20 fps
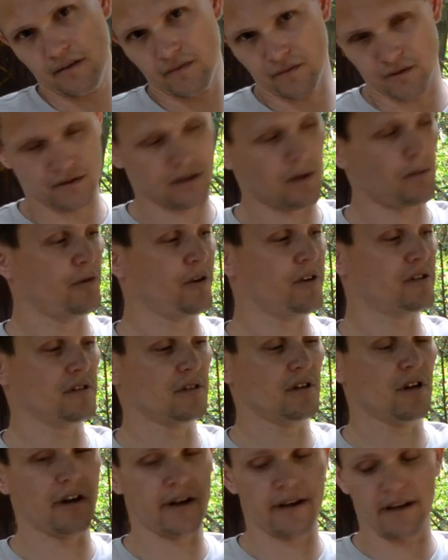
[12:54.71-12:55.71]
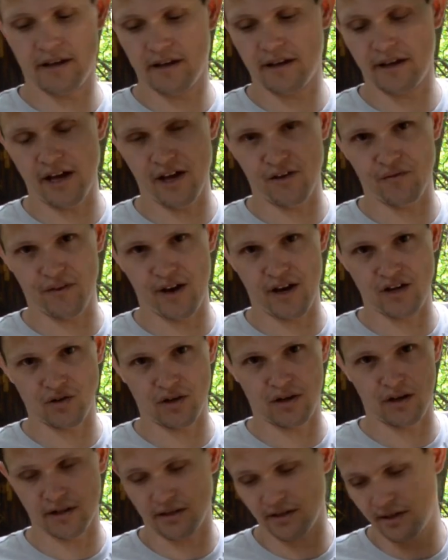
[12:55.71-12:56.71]
For some reason I have extra
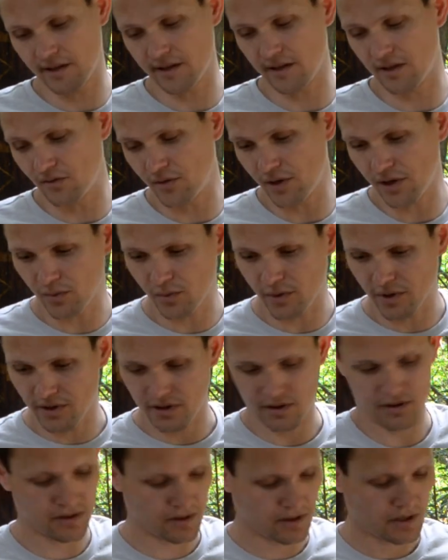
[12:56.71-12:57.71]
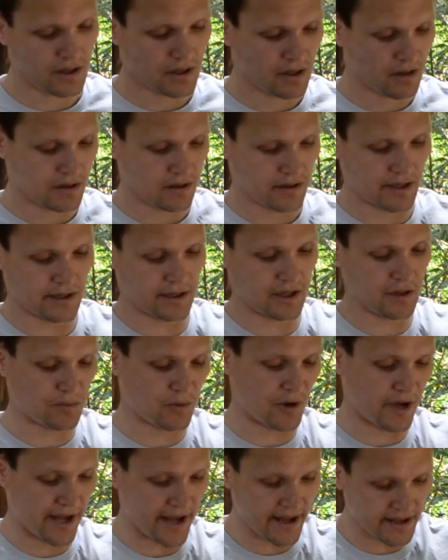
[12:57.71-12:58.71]
light I can run with and keep
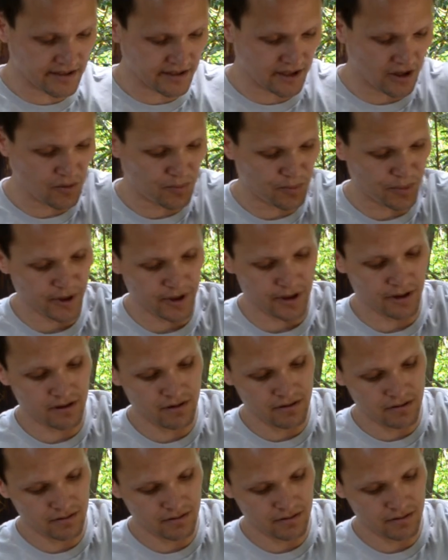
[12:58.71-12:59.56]
my hands open.